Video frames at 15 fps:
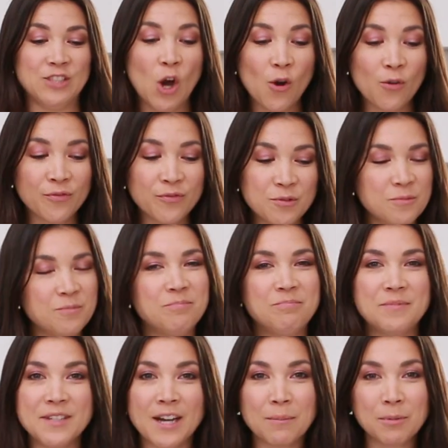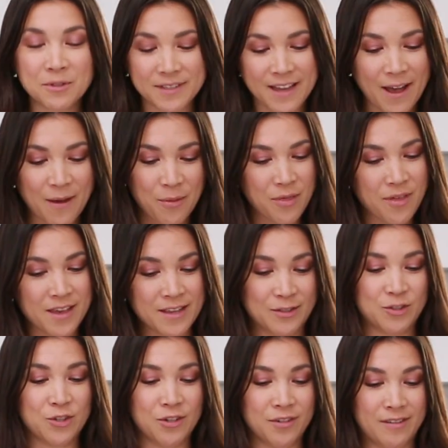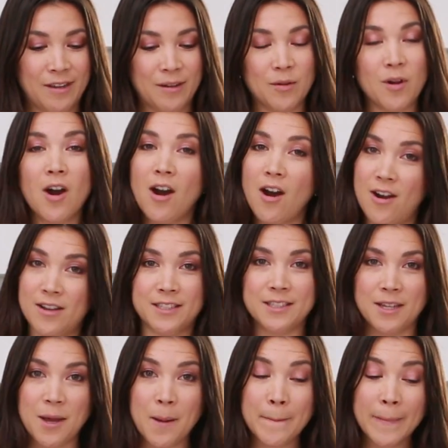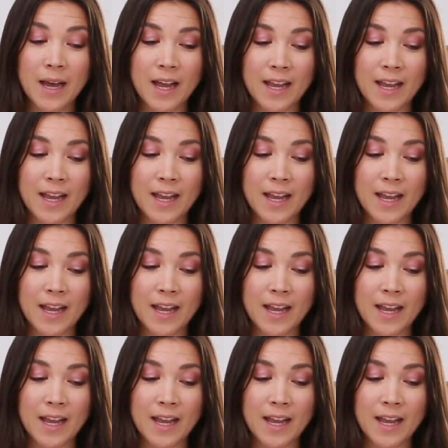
tofu double down things turned out awesome.